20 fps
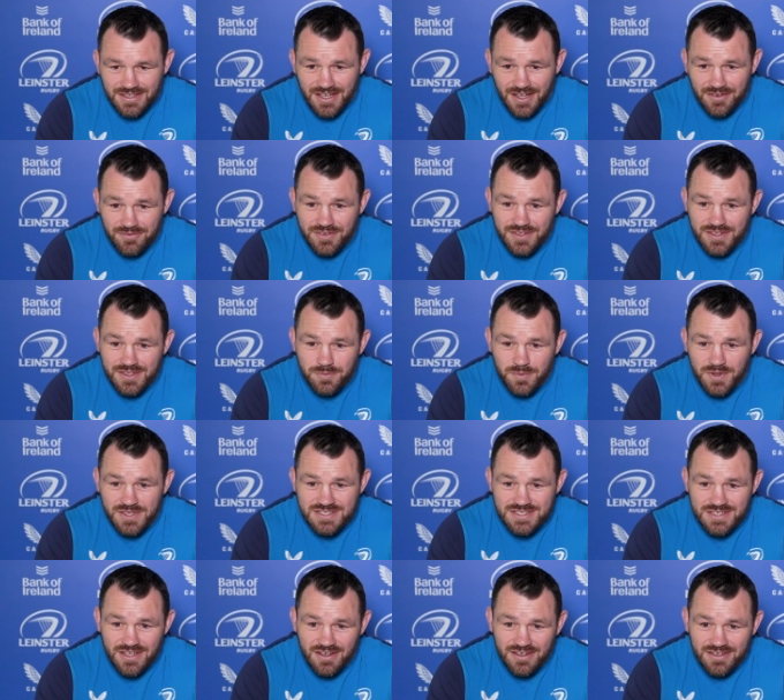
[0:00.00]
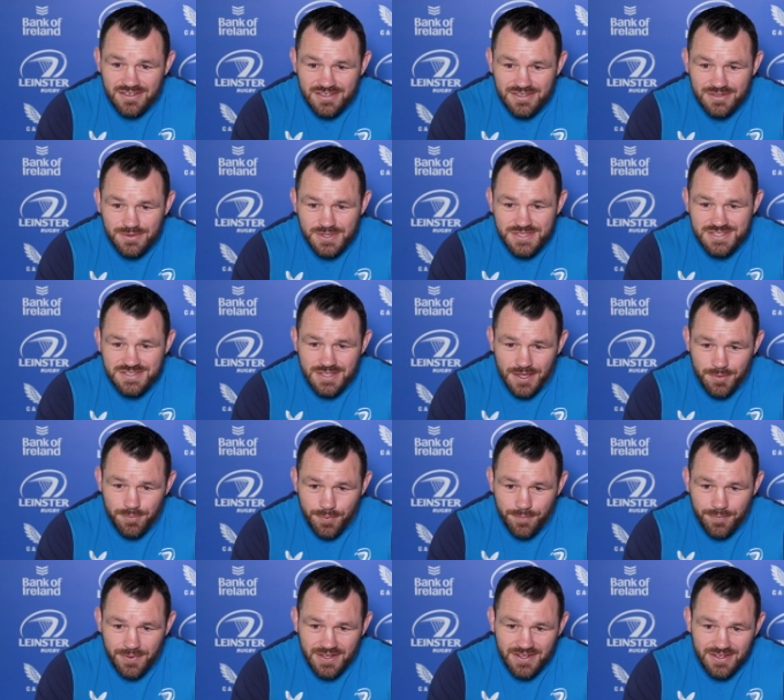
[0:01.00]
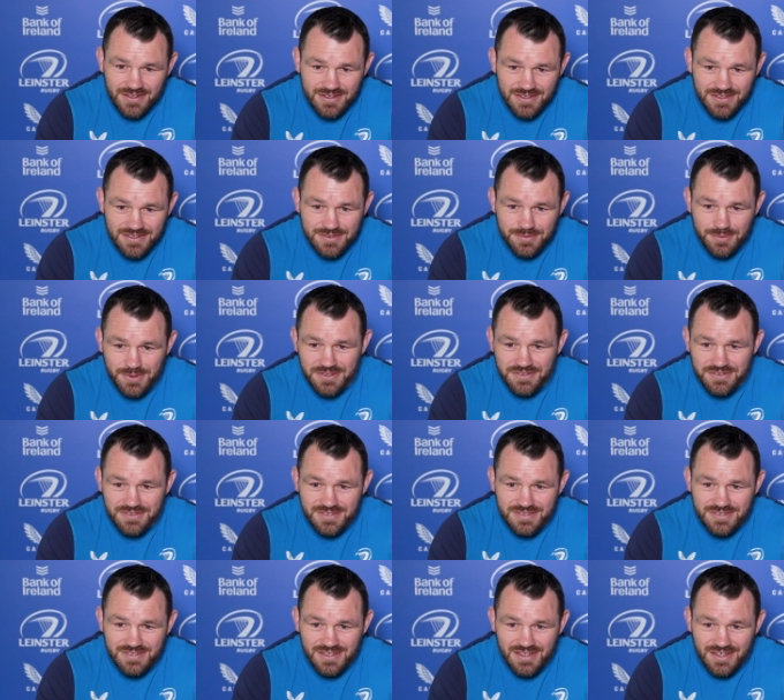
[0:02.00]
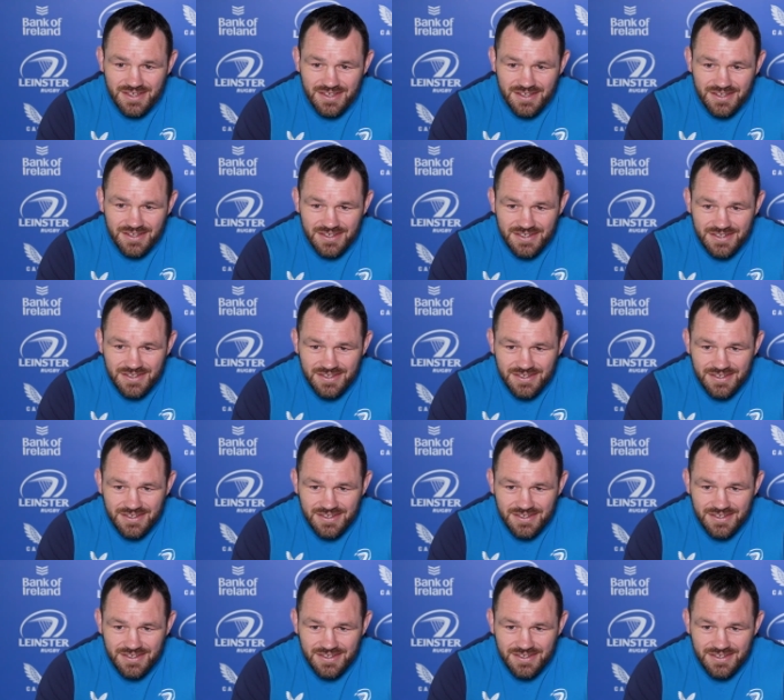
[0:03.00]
Everything. What's not? What's stopping me? I suppose uh,